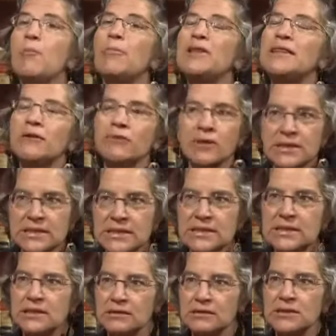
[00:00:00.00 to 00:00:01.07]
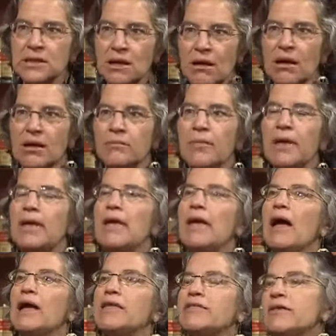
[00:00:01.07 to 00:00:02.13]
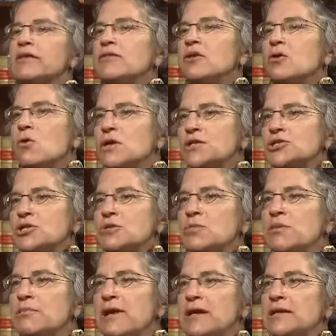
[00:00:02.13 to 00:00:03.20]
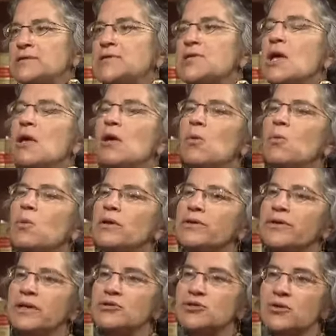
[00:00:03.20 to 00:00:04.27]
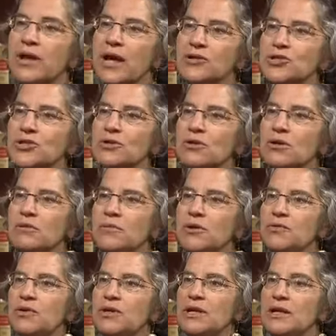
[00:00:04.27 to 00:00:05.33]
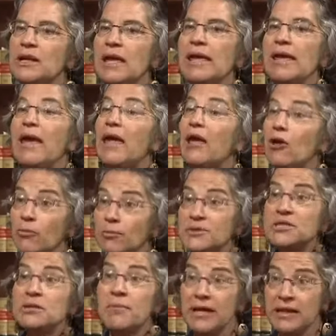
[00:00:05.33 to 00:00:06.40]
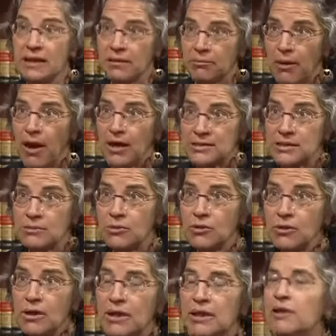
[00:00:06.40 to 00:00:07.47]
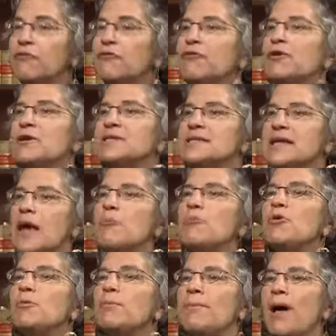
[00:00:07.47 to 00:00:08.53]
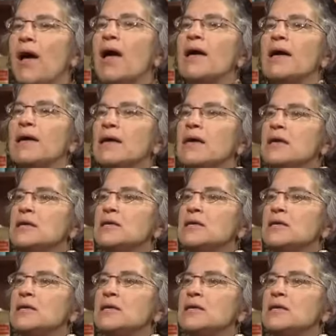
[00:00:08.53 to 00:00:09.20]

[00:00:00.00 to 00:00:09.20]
but there is still time. I think the question remains, will the international community help to make that possible? For example, by